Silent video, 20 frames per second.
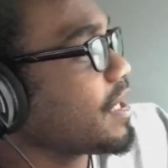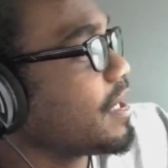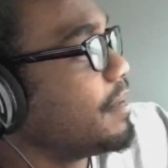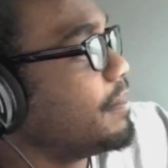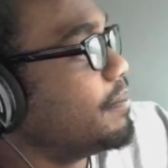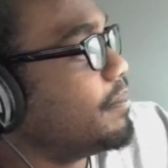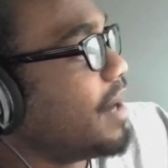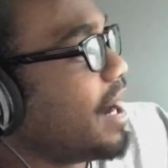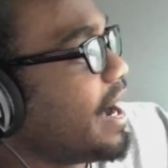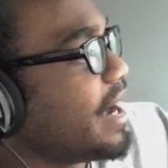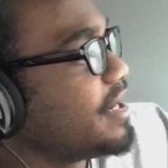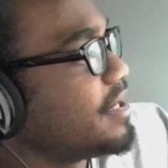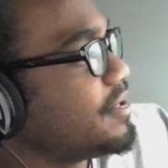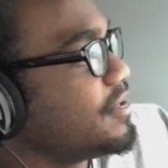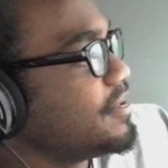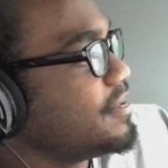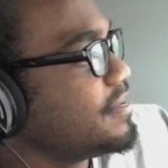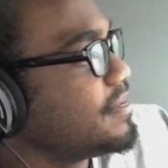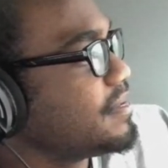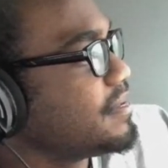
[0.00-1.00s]

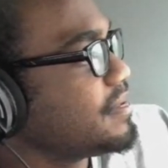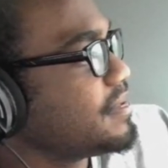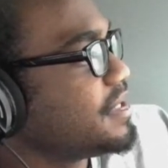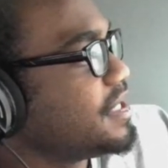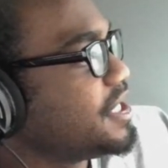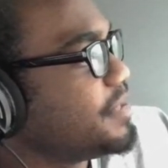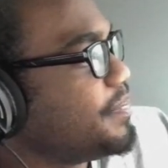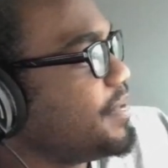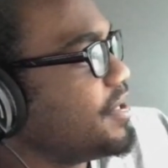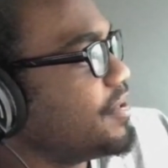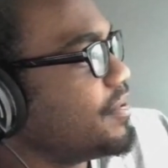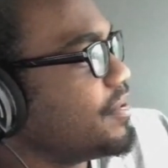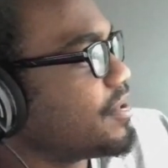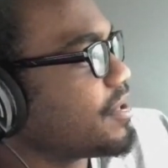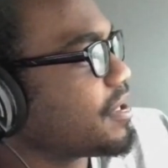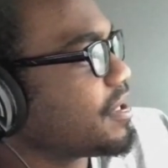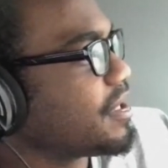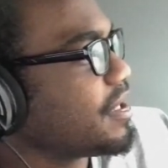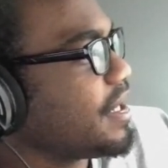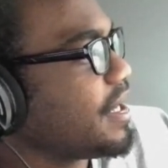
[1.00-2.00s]
Bile
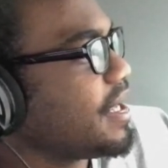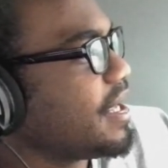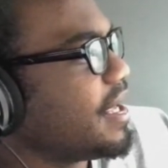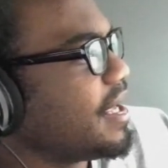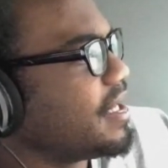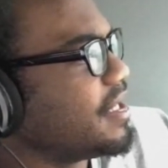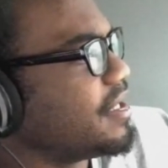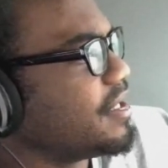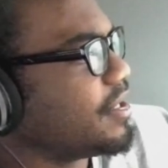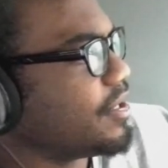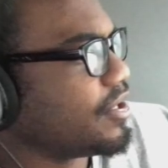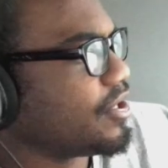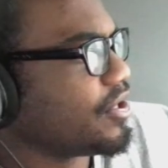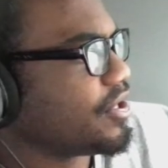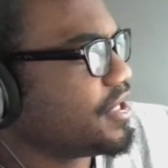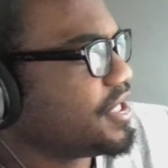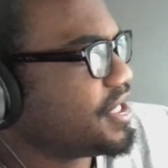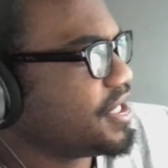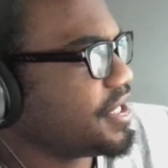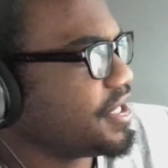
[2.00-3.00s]
Spewer and
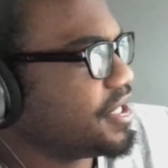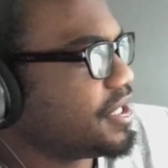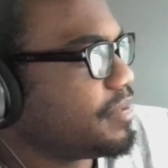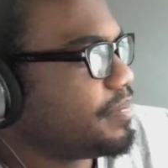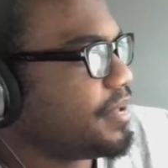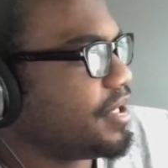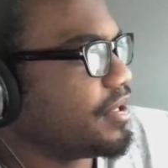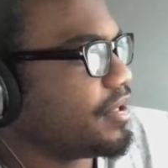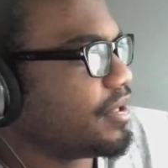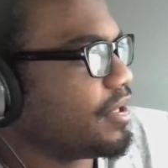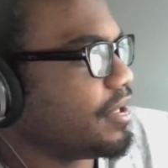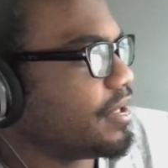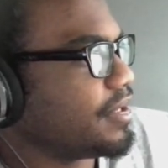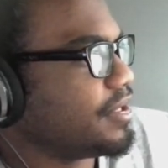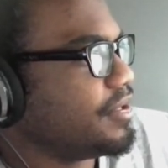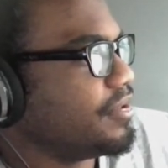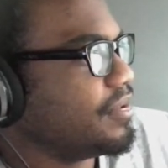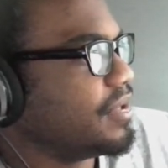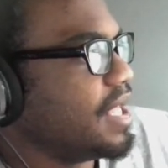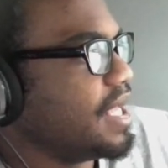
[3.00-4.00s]
Nursing Spear
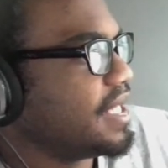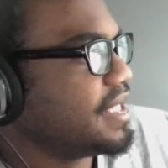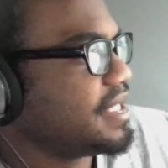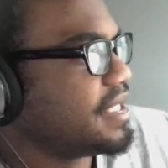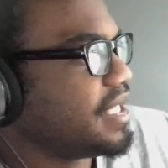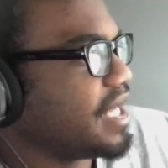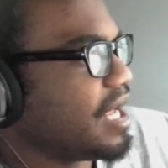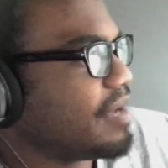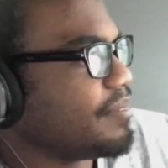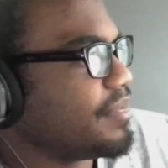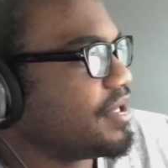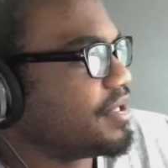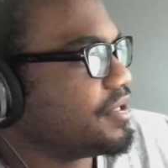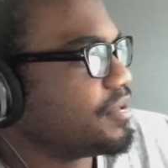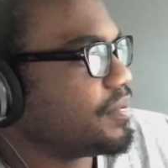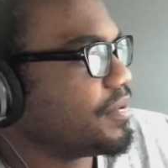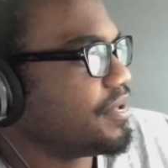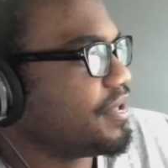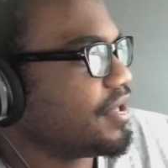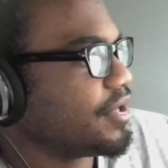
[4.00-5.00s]
do less
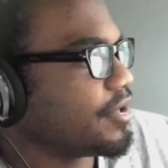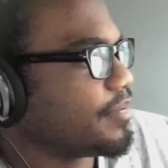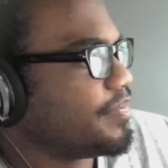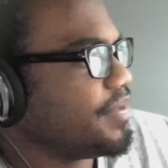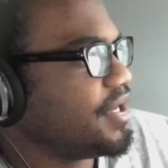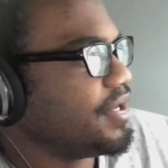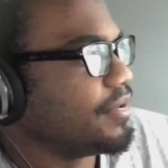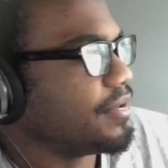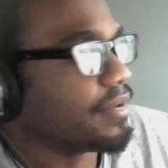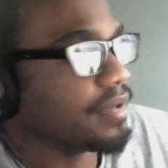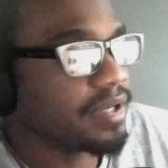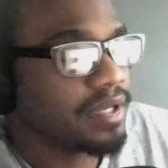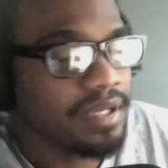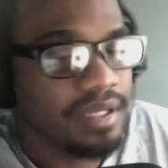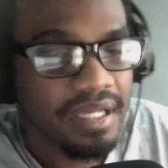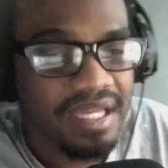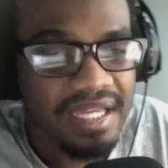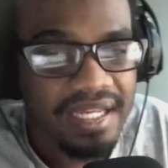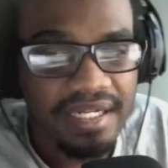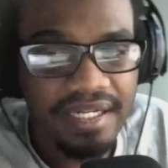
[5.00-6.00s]
damage with their puke.
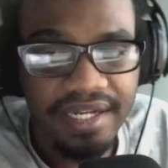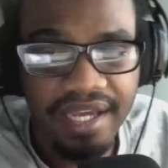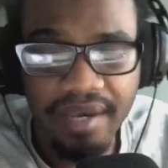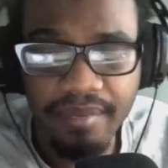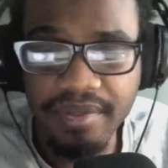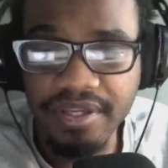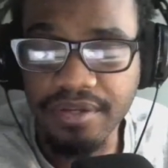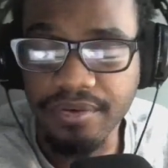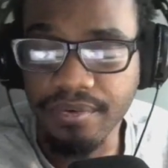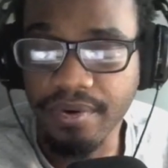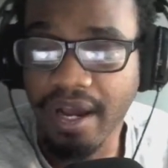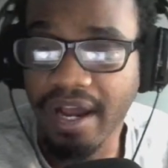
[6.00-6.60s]
W.